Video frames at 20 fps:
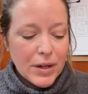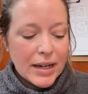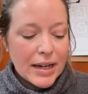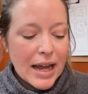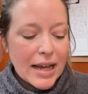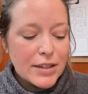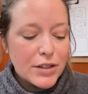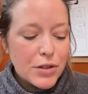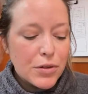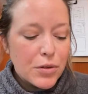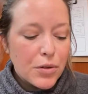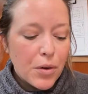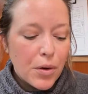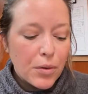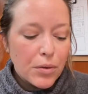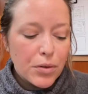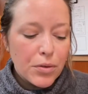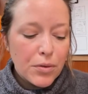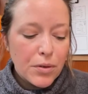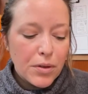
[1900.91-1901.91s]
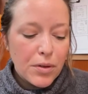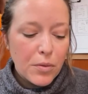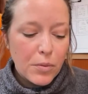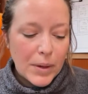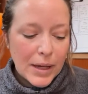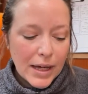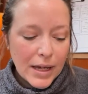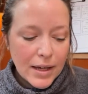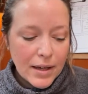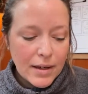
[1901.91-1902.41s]
And as you go through the
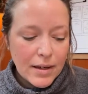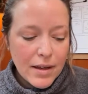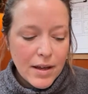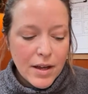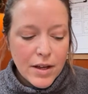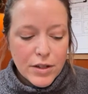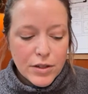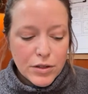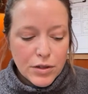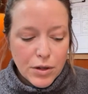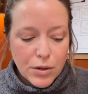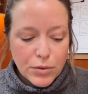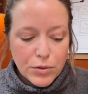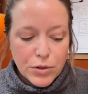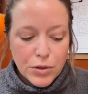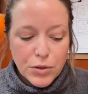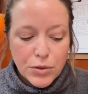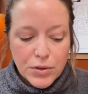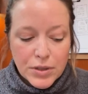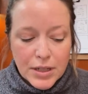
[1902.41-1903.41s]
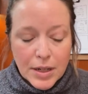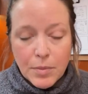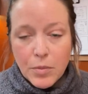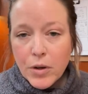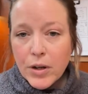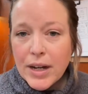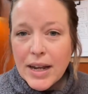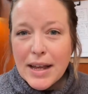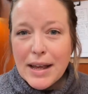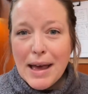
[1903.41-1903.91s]
week, so Tuesday
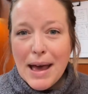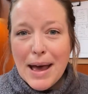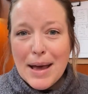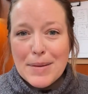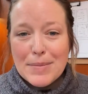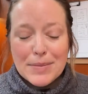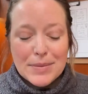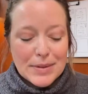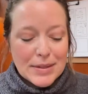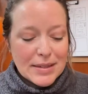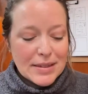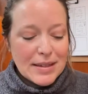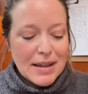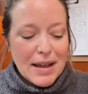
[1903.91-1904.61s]
morning comes,